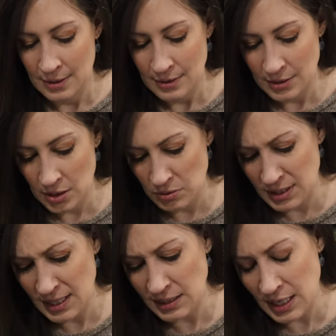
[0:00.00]
So
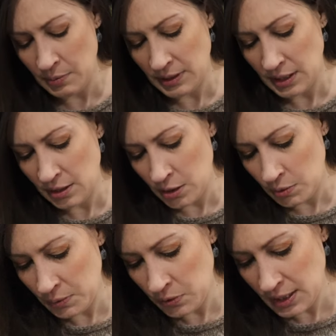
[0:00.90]
did I say what the other
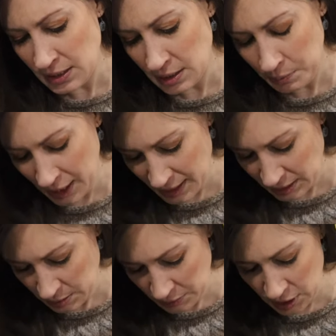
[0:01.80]
one was? The
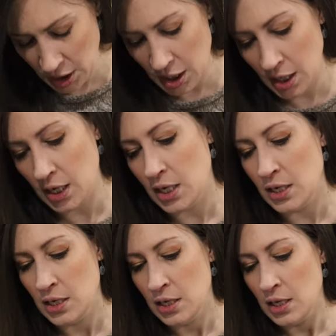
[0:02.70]
Blossoms
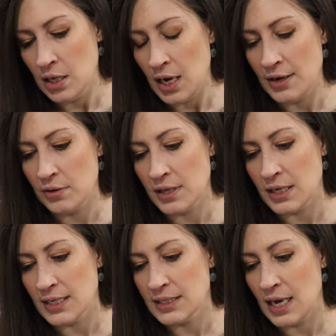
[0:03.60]
yarn, I don't think
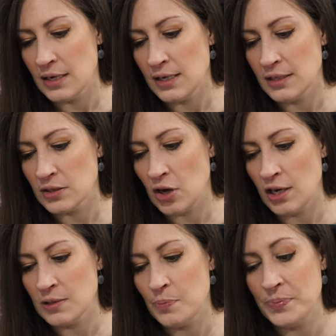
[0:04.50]
I said. It's
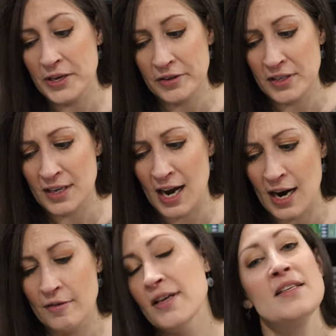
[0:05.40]
called Bearded
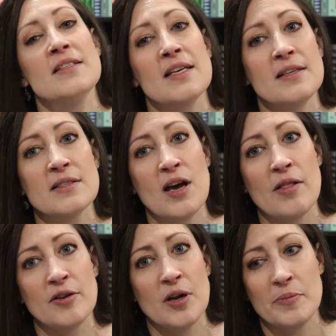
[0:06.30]
Iris, and it's
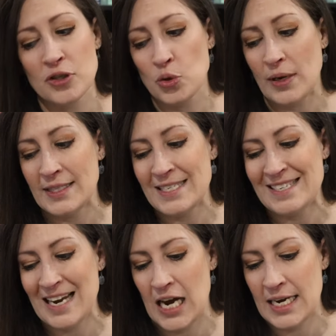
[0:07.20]
color number
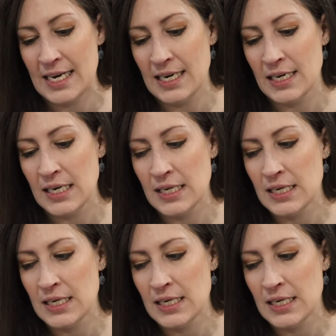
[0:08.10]
29.